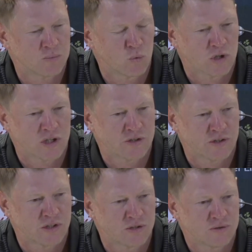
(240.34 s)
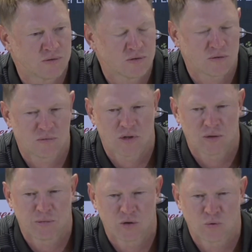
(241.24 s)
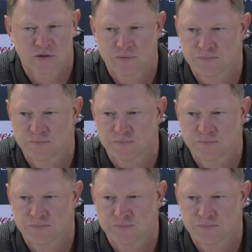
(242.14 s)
more guys in, but it wasn't.